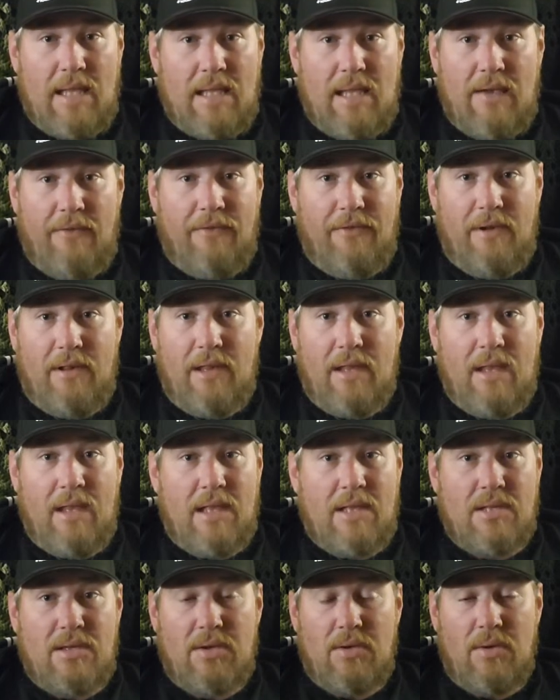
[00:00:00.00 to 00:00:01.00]
definitely,
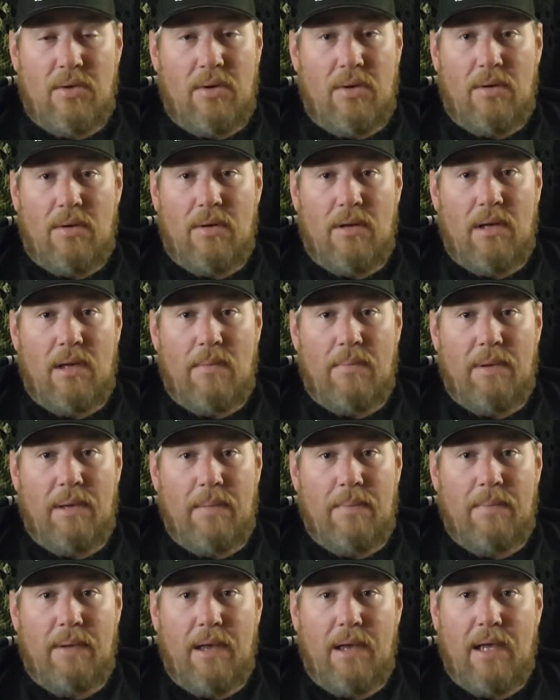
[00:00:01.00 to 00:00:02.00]
let's do a
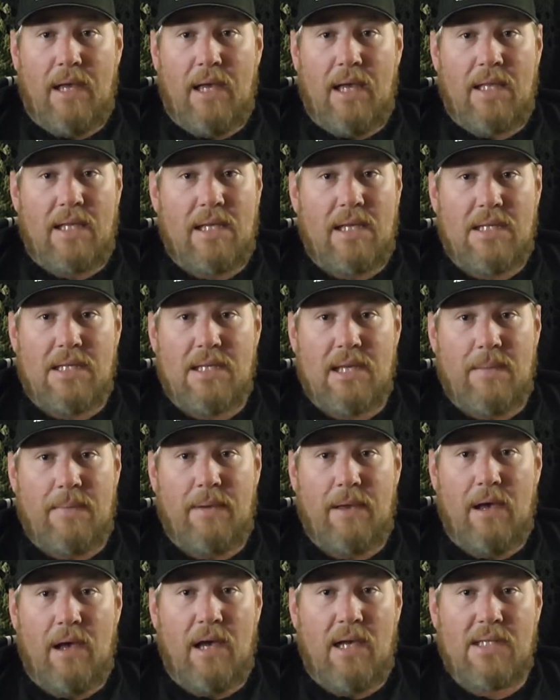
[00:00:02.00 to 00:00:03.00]
big buck contest. That'd
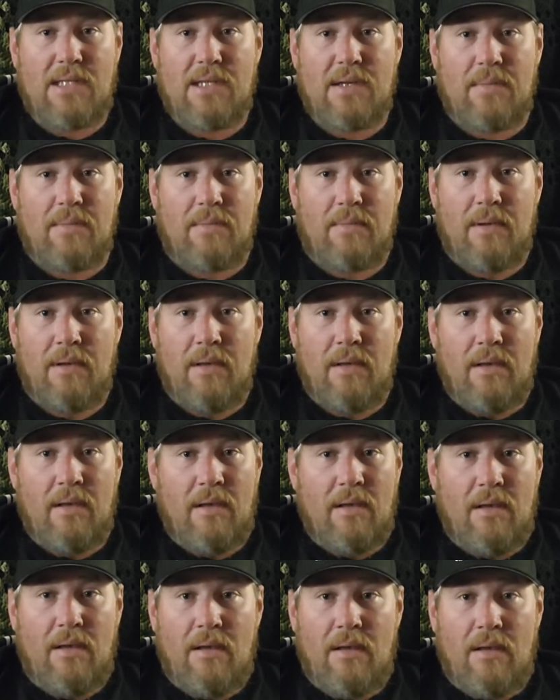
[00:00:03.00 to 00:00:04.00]
be awesome.
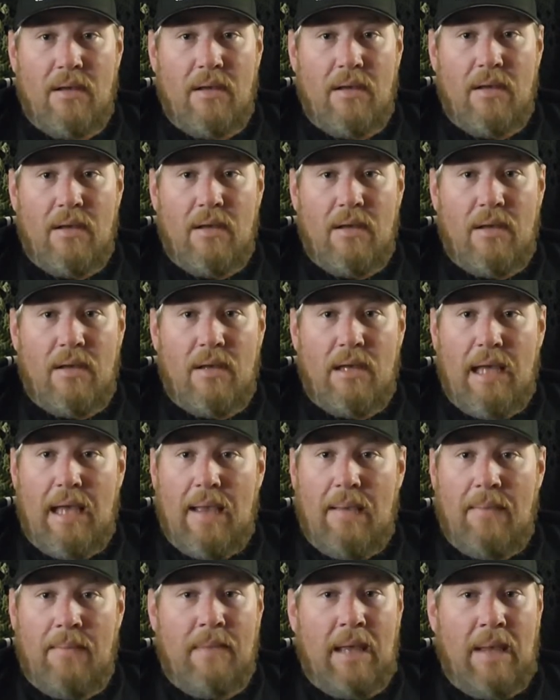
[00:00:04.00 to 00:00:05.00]

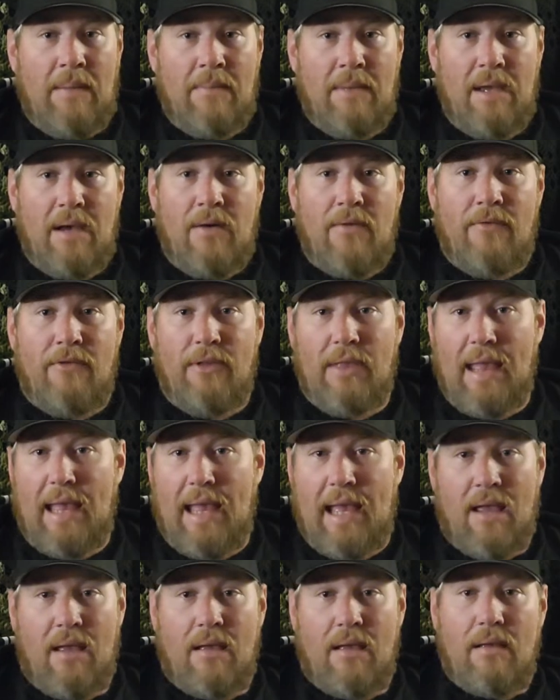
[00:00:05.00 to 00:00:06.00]
I'm down for
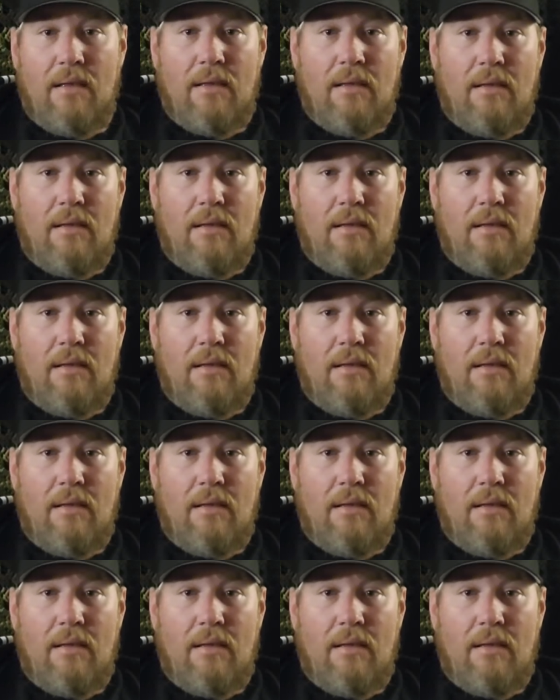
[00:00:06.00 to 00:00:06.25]
that.